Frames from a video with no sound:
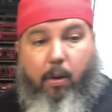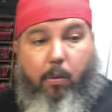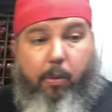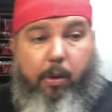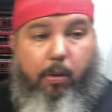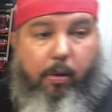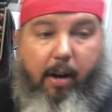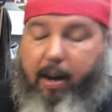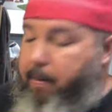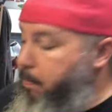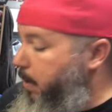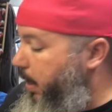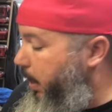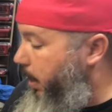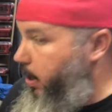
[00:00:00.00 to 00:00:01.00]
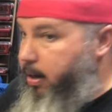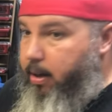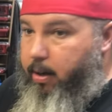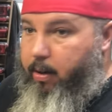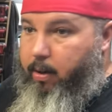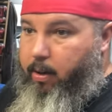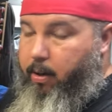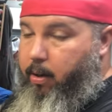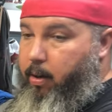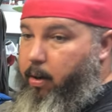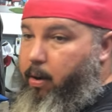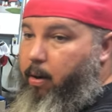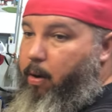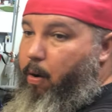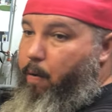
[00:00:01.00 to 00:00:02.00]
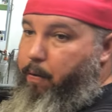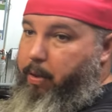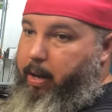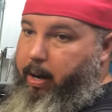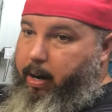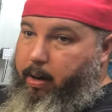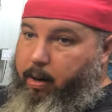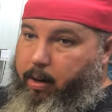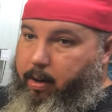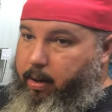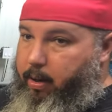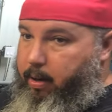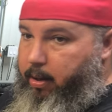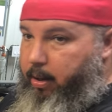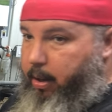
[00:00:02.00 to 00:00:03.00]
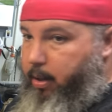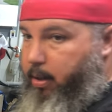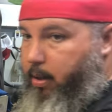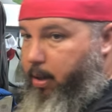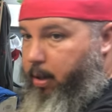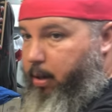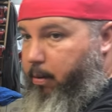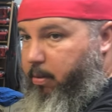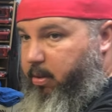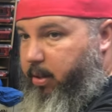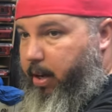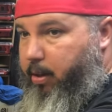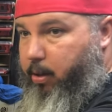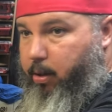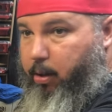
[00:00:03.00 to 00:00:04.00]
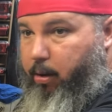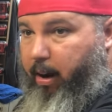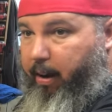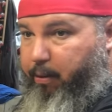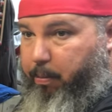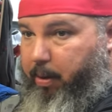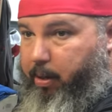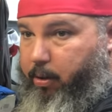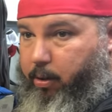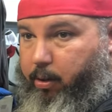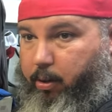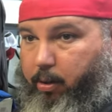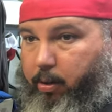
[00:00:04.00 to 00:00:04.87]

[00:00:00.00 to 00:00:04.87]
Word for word: Will you grab me over there in the center Craftsman